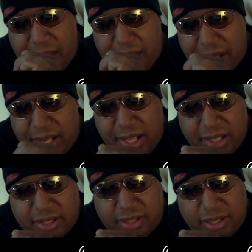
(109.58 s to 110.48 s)
And
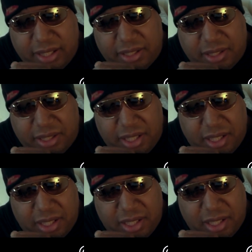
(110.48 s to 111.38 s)
this is
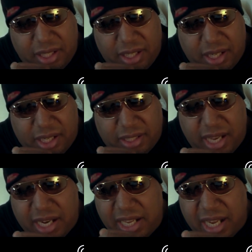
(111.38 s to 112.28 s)
a
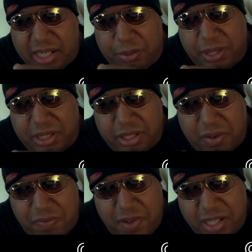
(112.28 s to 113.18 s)
steady increase in the
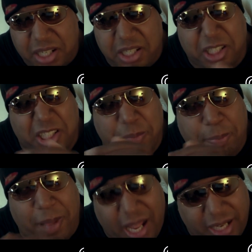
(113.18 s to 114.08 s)
funding
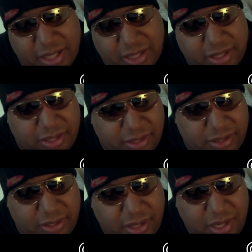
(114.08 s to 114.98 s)
despite
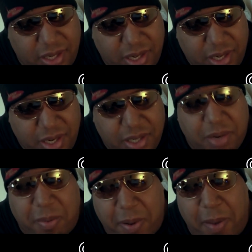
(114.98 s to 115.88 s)
the
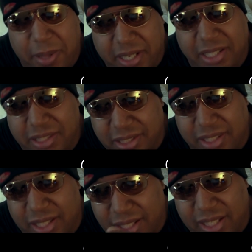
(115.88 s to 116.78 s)
Republicans
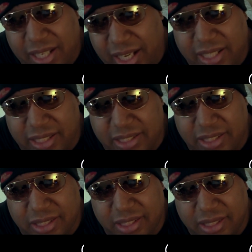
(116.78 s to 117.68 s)
leading
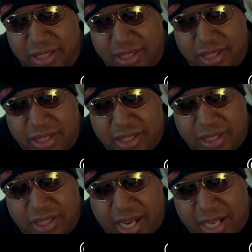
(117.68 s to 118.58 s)

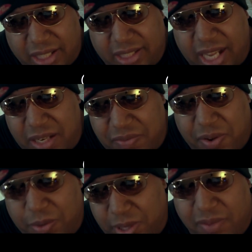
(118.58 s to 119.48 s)
in the state and
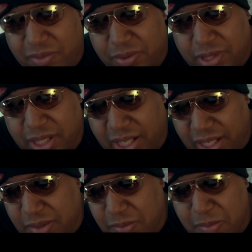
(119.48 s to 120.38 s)
federal level to
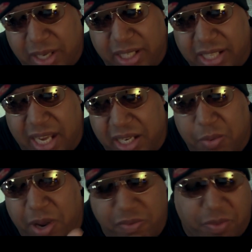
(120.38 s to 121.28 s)
get money taken
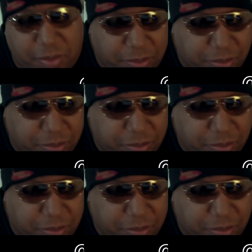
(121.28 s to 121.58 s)
away from